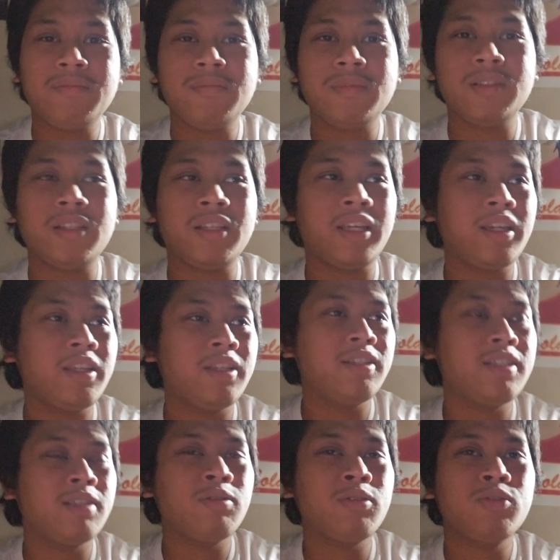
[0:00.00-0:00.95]
Like, and he's
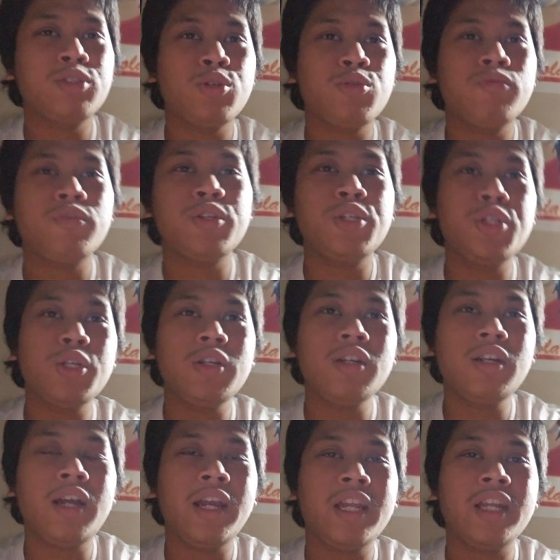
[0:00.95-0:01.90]
like, "So for your
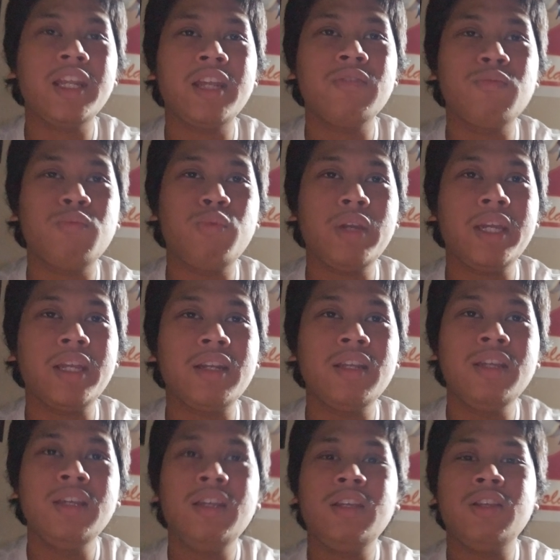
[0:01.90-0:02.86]
height and weight,
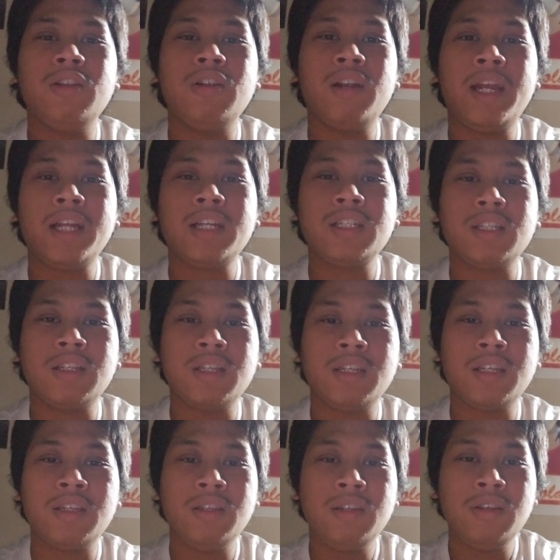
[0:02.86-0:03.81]
you're
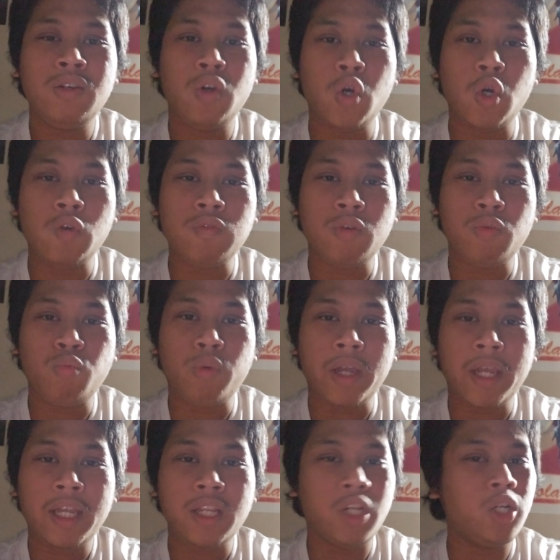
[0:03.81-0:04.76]
actually
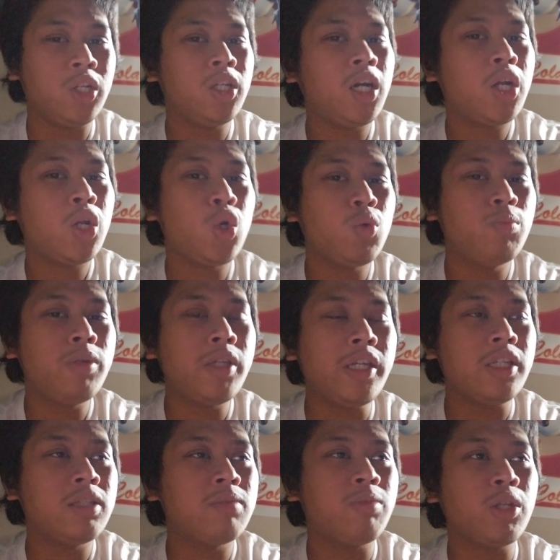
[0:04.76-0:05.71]
overweight. You're not
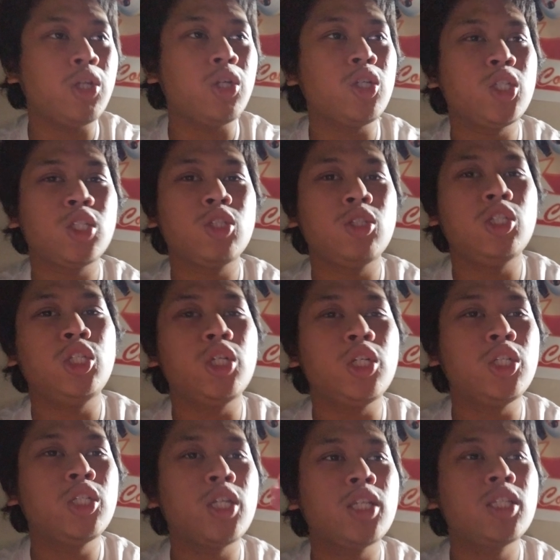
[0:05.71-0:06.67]
obese, but you're
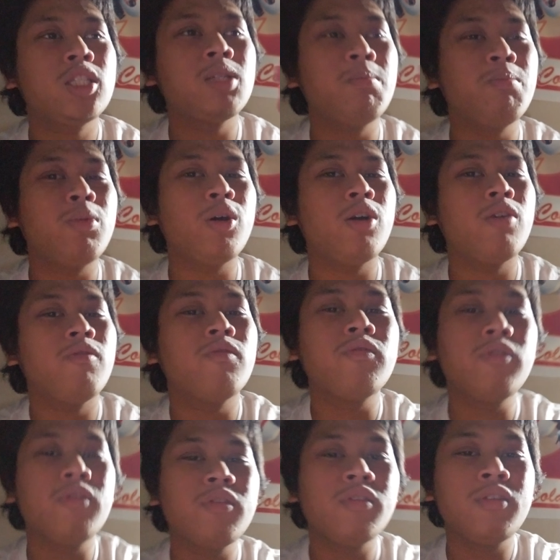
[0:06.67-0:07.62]
just
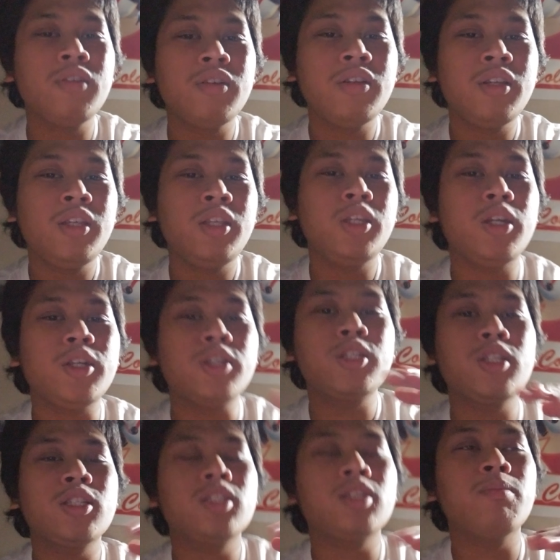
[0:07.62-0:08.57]
above
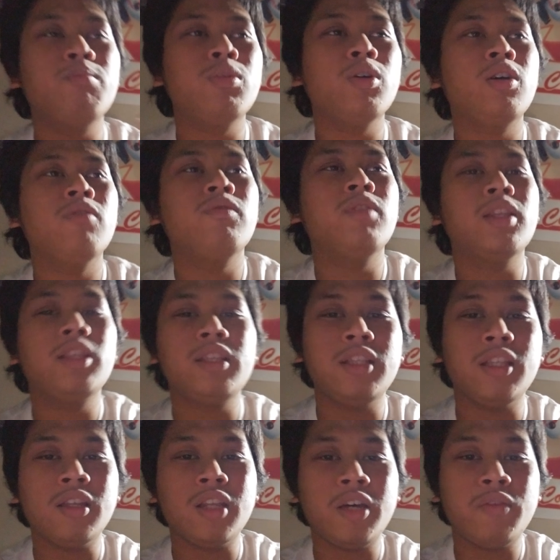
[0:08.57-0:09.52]
the
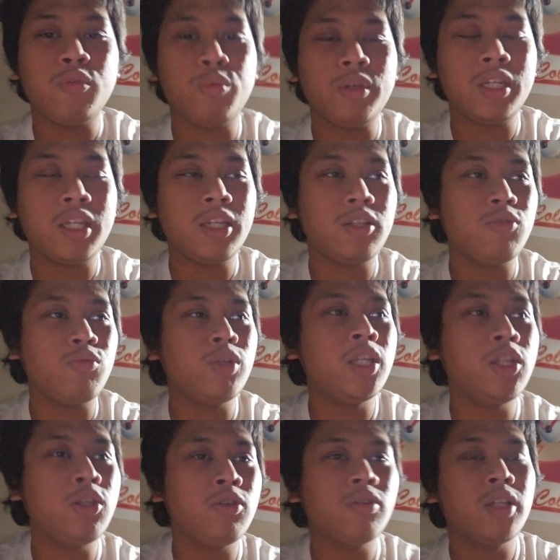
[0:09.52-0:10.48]
level we need you. We need
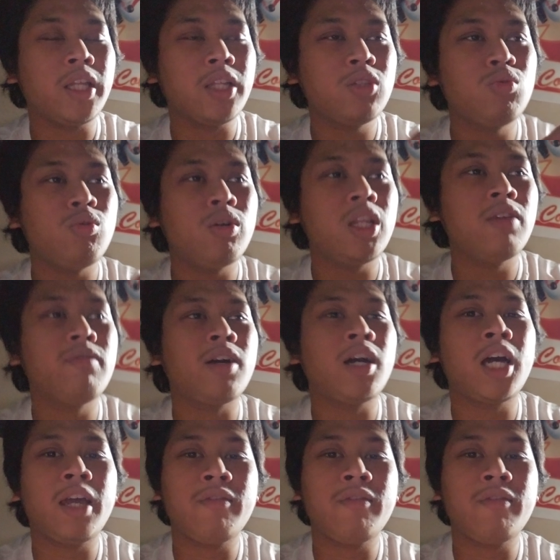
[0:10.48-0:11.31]
you at like 25.